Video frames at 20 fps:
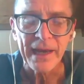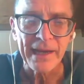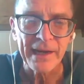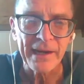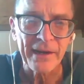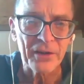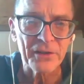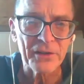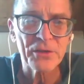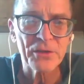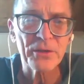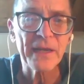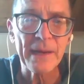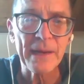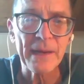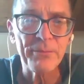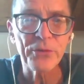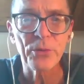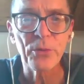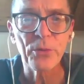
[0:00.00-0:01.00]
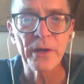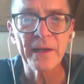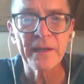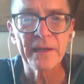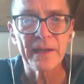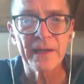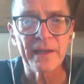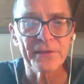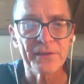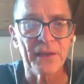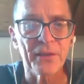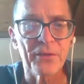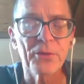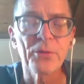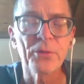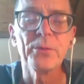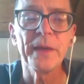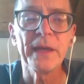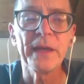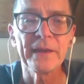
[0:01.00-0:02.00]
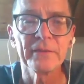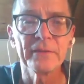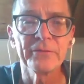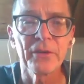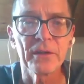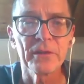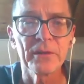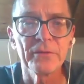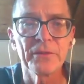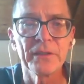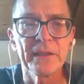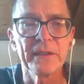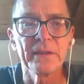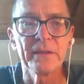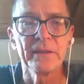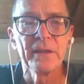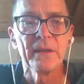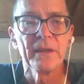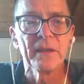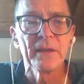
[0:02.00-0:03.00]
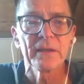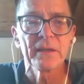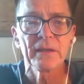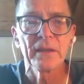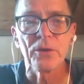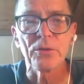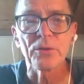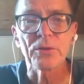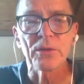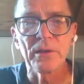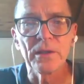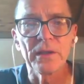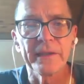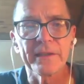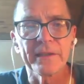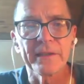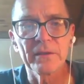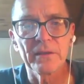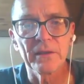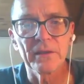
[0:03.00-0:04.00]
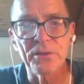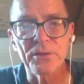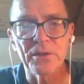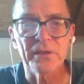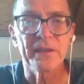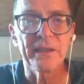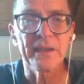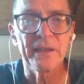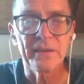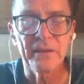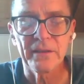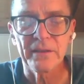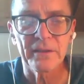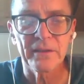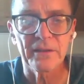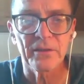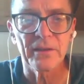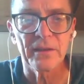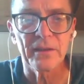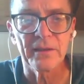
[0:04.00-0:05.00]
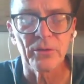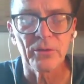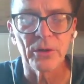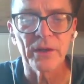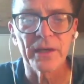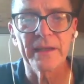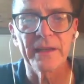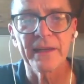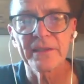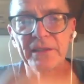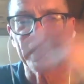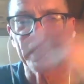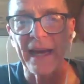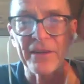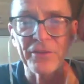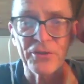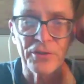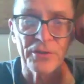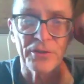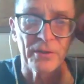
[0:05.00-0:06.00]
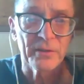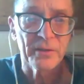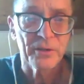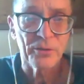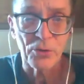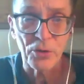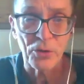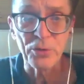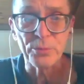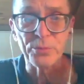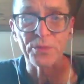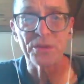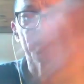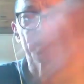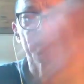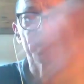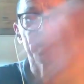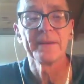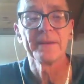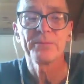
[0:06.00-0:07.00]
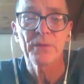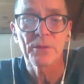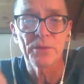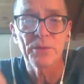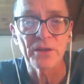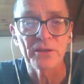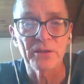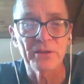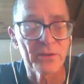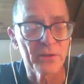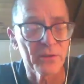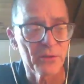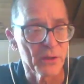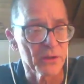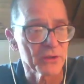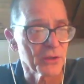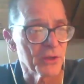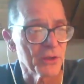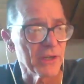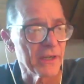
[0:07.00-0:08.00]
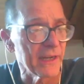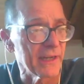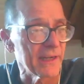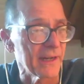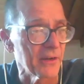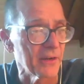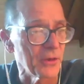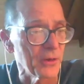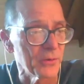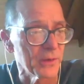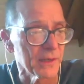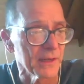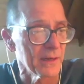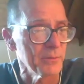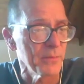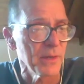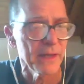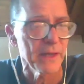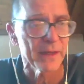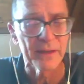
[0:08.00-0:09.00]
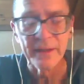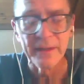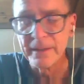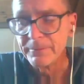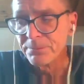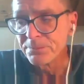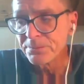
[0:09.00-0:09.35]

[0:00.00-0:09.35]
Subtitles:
And it also came through organizing, through being involved in local and loosely organized national groups, which is, of course, Junaid, how you and I met.